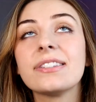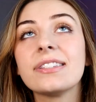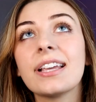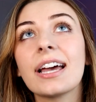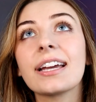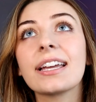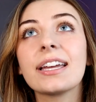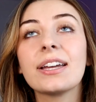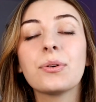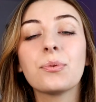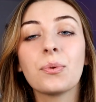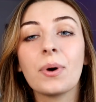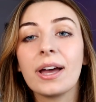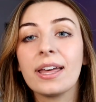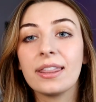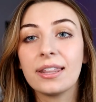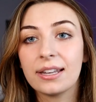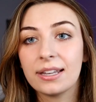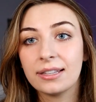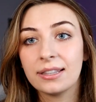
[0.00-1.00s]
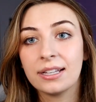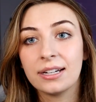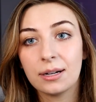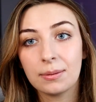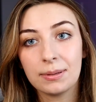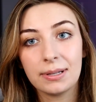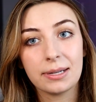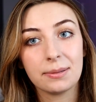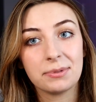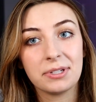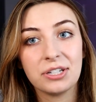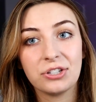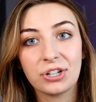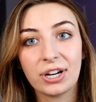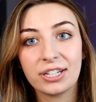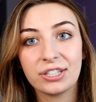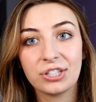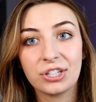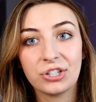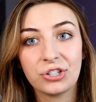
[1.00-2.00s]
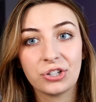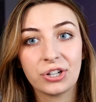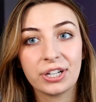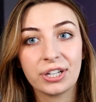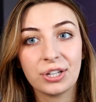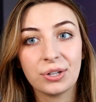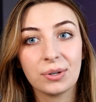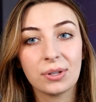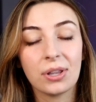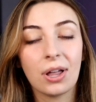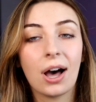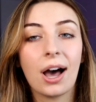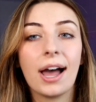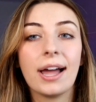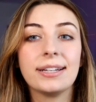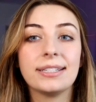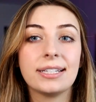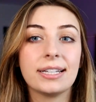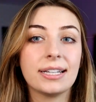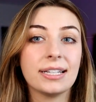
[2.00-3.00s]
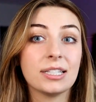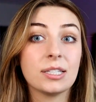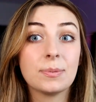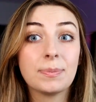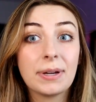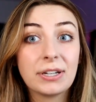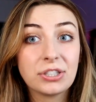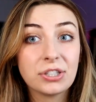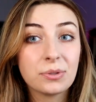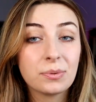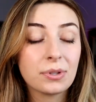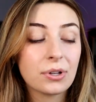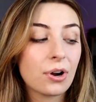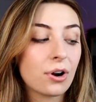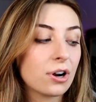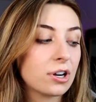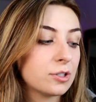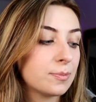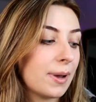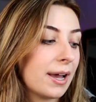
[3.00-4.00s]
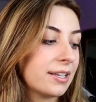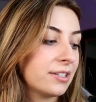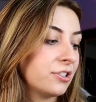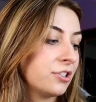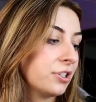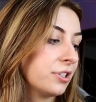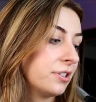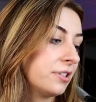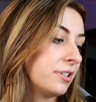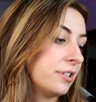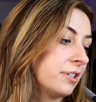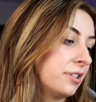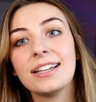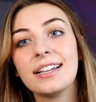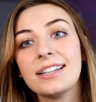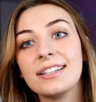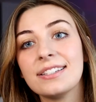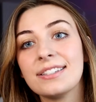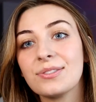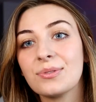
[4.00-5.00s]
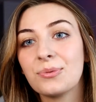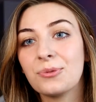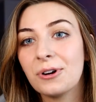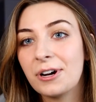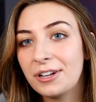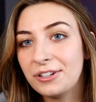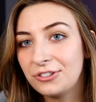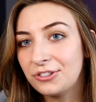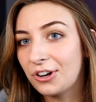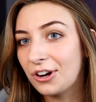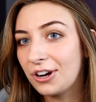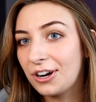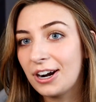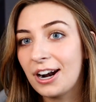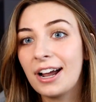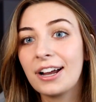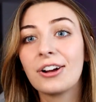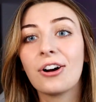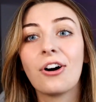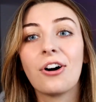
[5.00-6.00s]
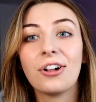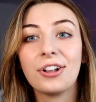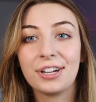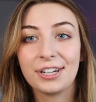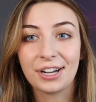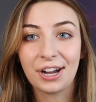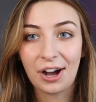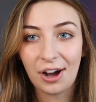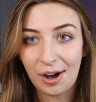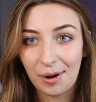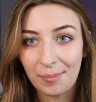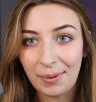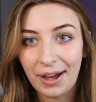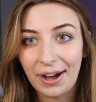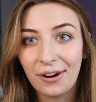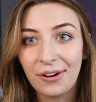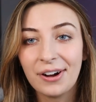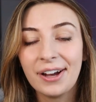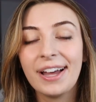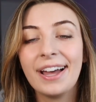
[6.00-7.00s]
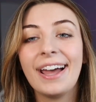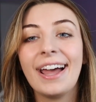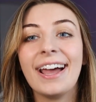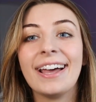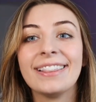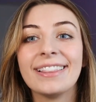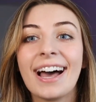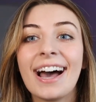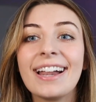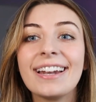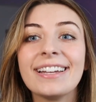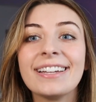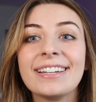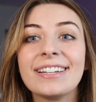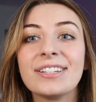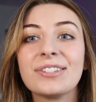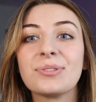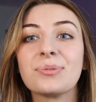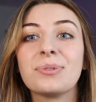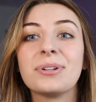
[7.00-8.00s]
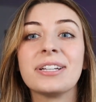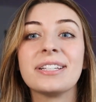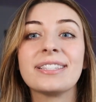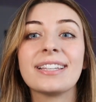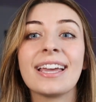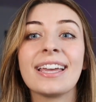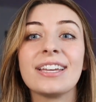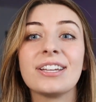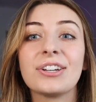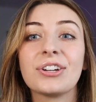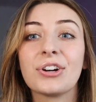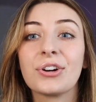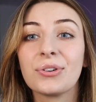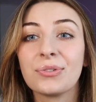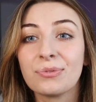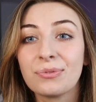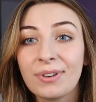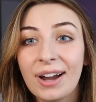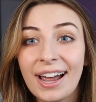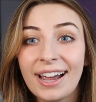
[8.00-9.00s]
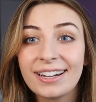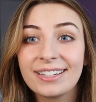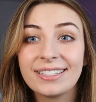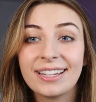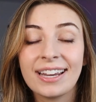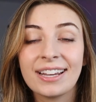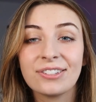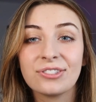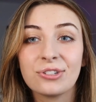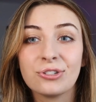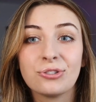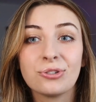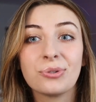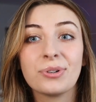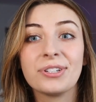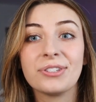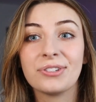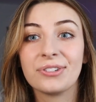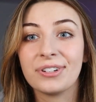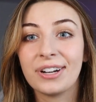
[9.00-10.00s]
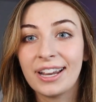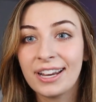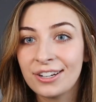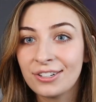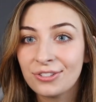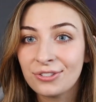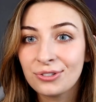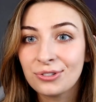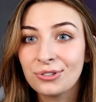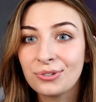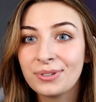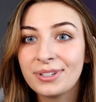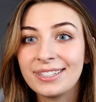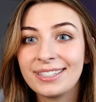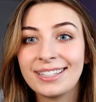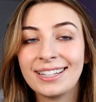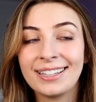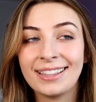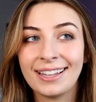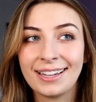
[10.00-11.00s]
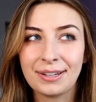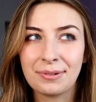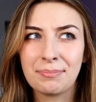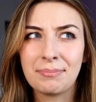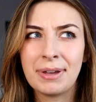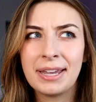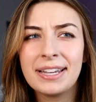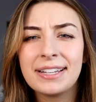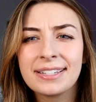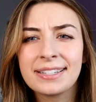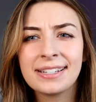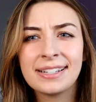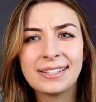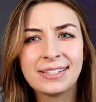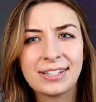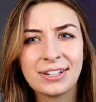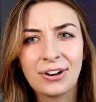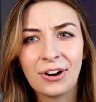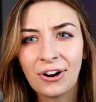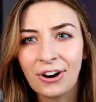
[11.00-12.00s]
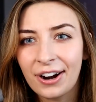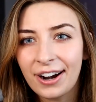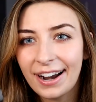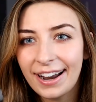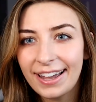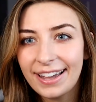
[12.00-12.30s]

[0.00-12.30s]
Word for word: second way that the double AMC tries to trick you a lot, especially with cars passages, is what John and I call a cop-out and that is when it's a correct answer choice or an answer choice that like makes sense in our